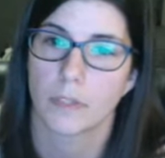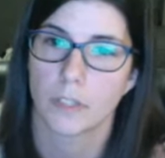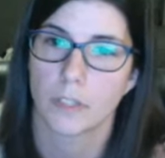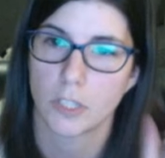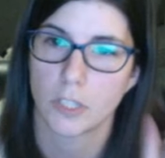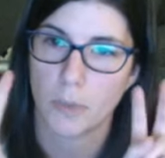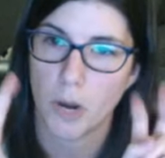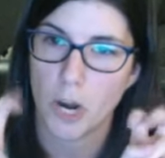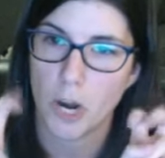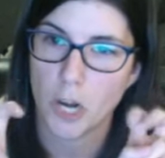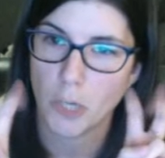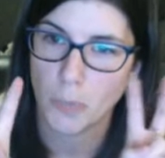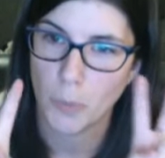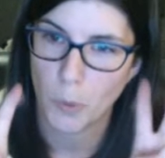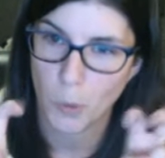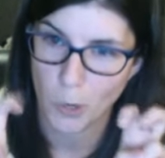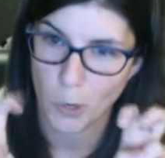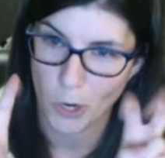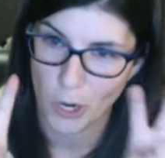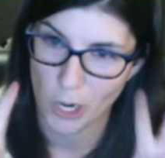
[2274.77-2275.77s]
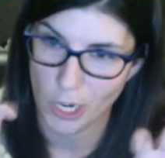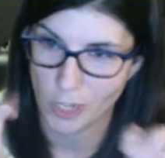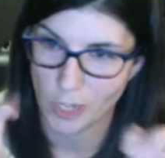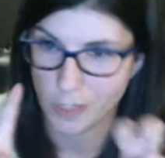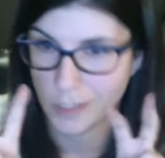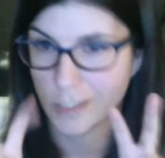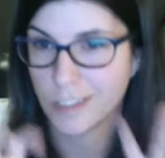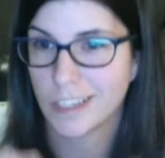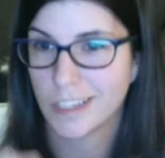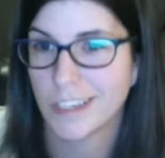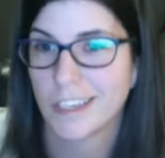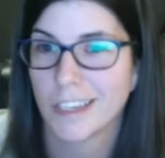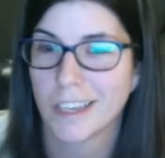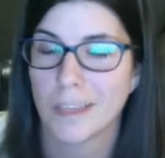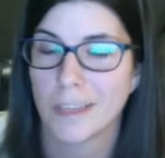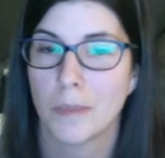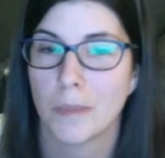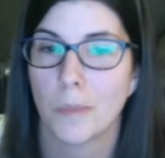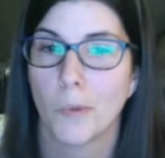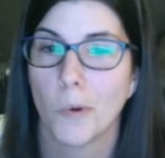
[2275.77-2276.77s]
smart boards
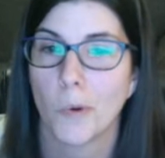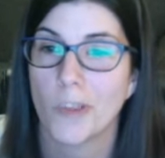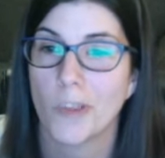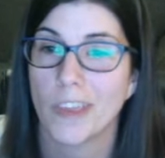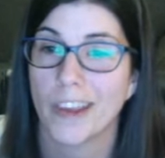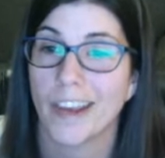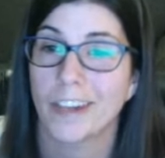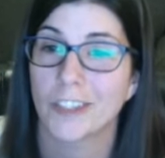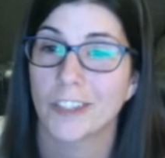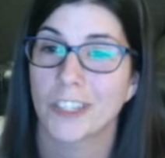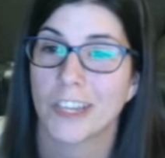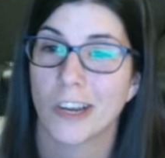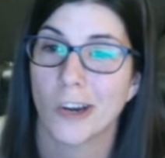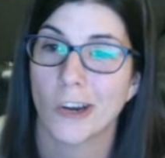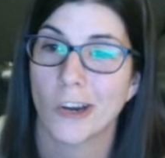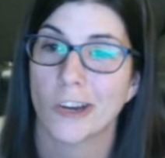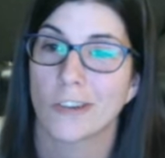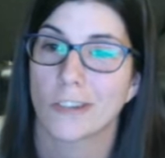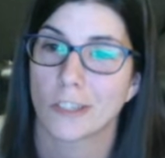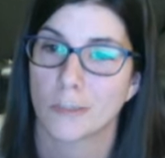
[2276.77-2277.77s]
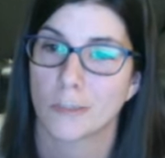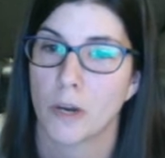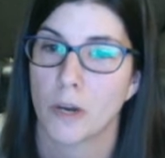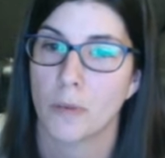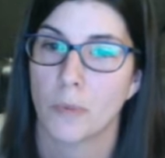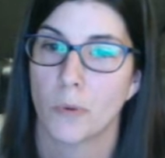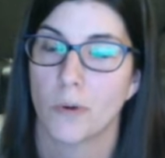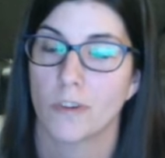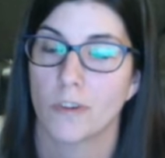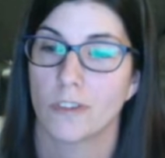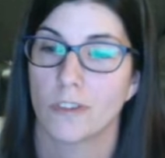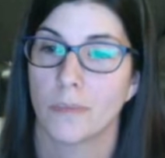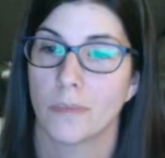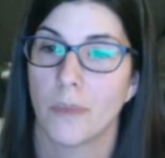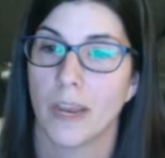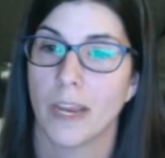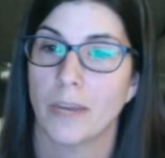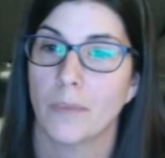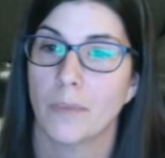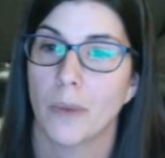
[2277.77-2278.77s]
in the board that actually aren't smart boards. They're
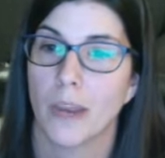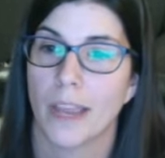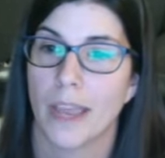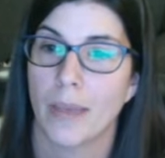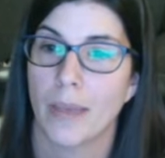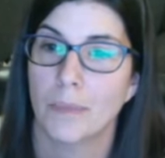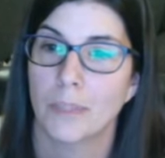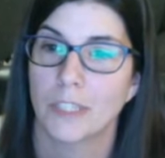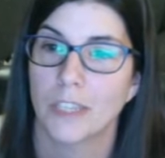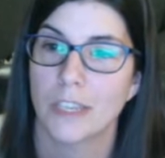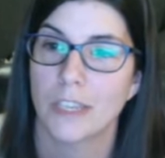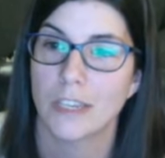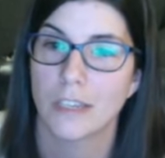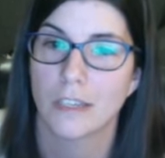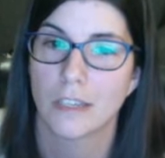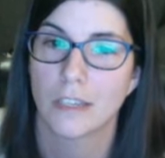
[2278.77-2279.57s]
made by Epson,